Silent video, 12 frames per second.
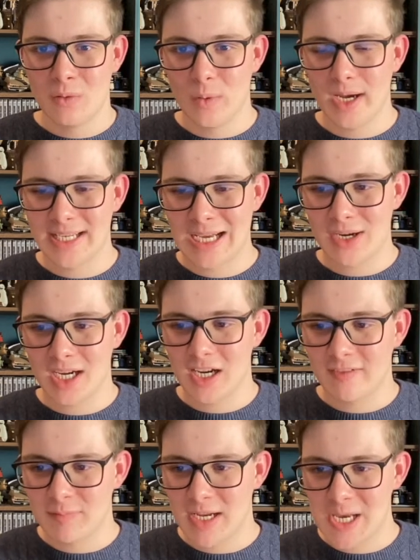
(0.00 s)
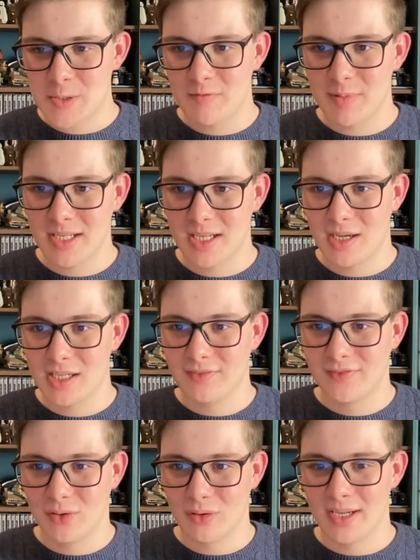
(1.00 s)
we are now at half past. We've been going
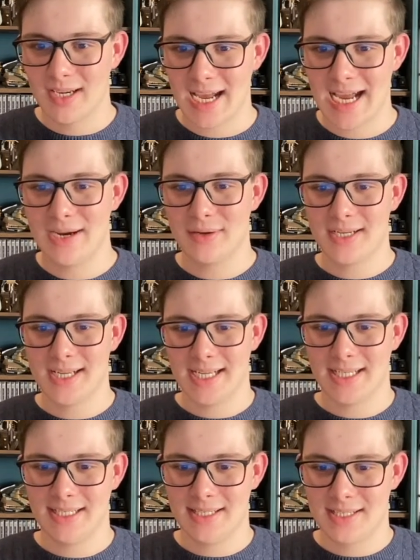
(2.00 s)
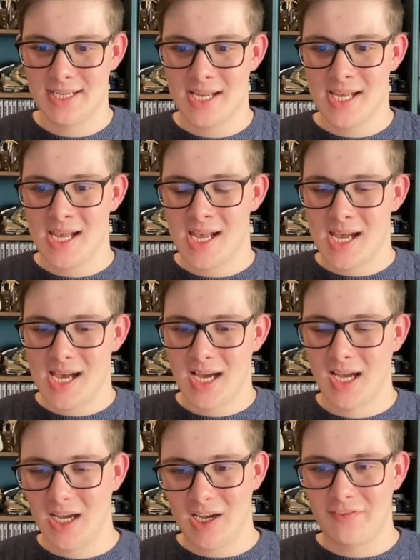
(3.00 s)
for an hour and a
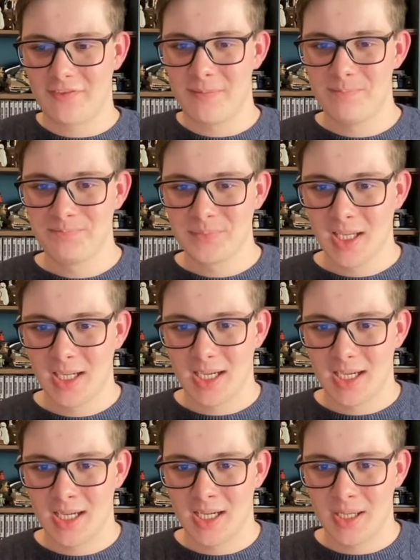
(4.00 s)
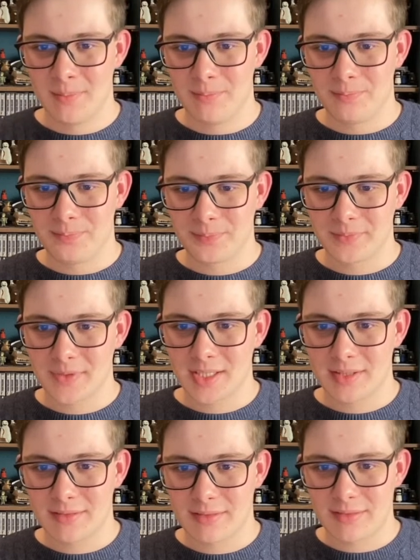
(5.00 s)
half. Um,
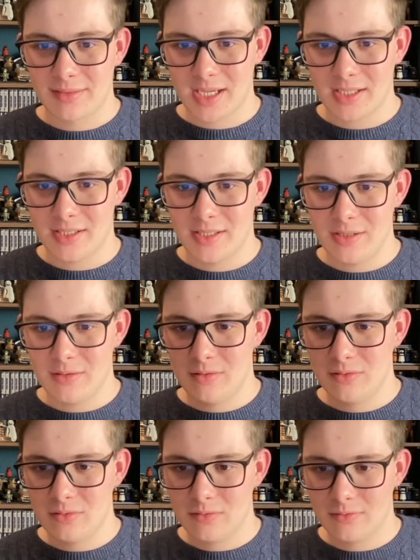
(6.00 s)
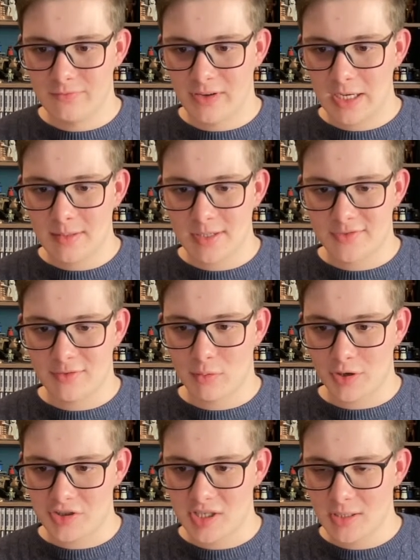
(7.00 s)
thank you very much for
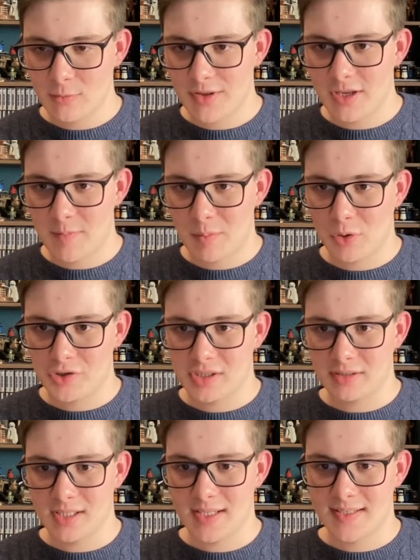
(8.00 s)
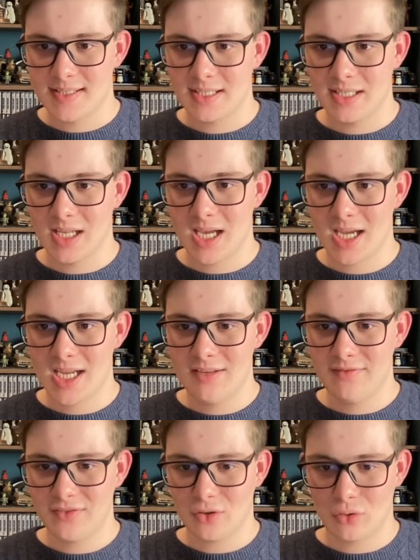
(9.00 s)
watching, whether you've been watching this
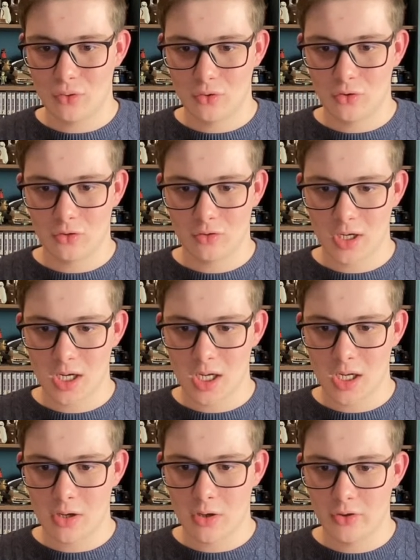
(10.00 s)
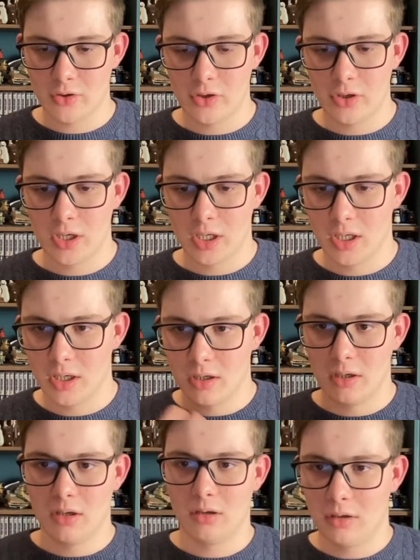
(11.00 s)
live or uh, on,
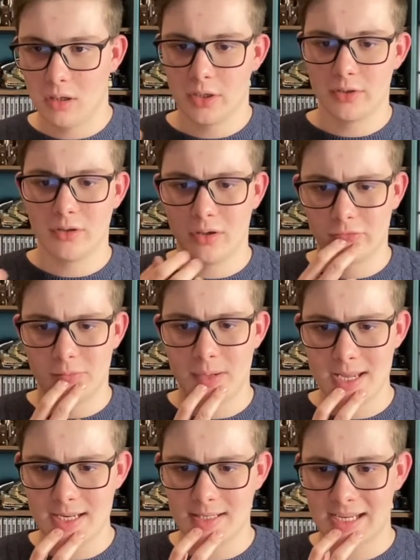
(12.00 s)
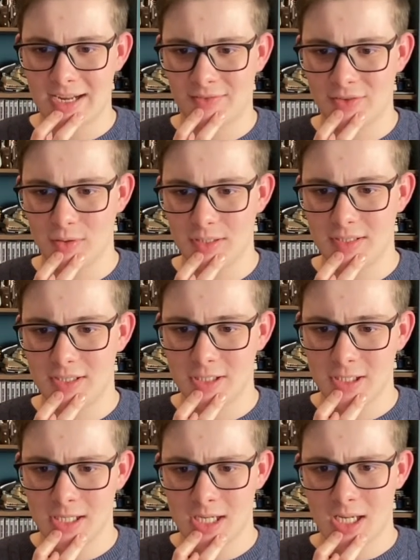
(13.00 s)
uh, on, on repeat afterwards.
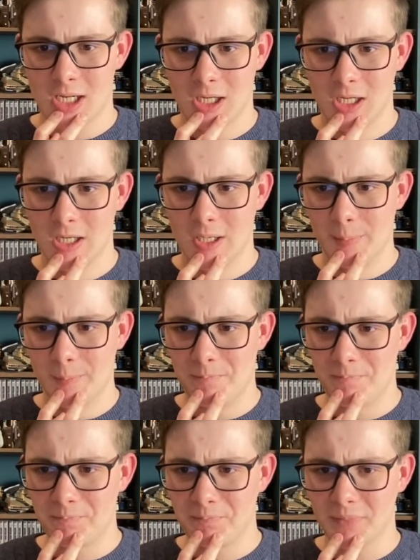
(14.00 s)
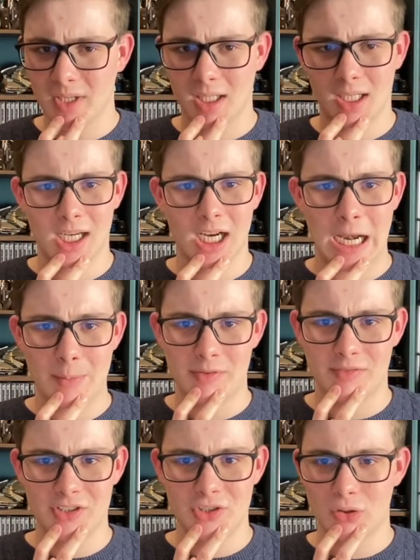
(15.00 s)
Um, I hope
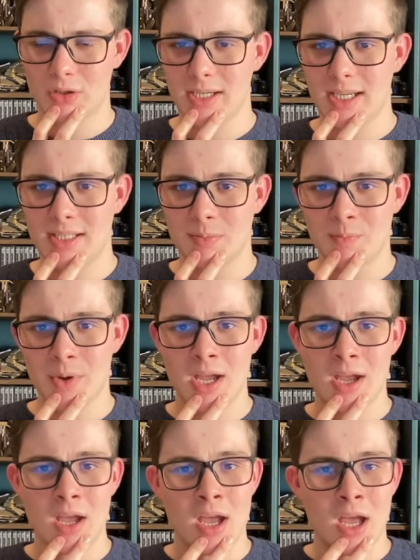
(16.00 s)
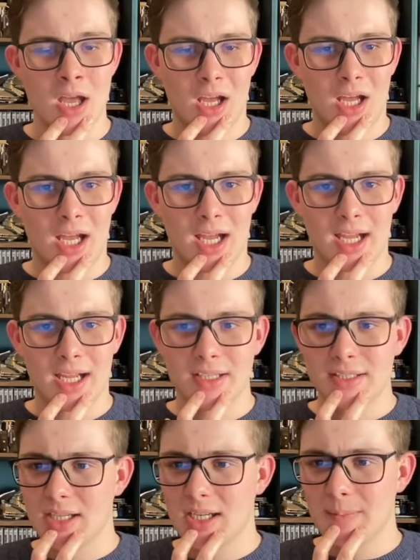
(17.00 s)
you've enjoyed.
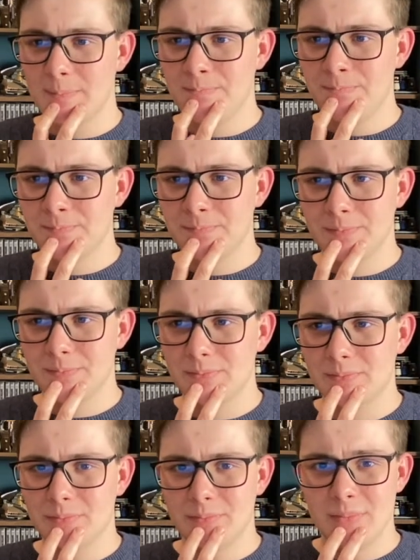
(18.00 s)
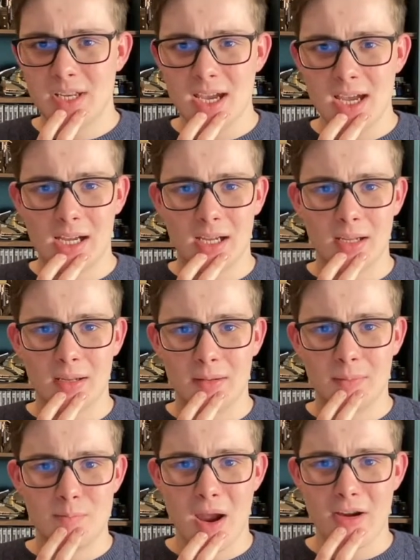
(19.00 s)
And um, yeah,
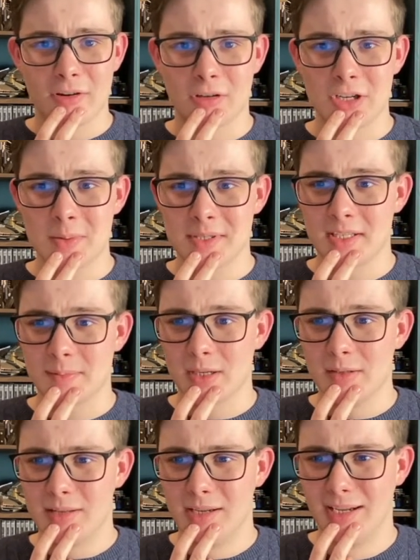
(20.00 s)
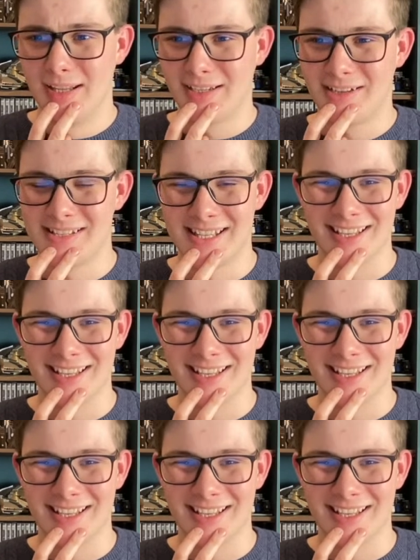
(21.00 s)
Merry Christmas, I suppose, because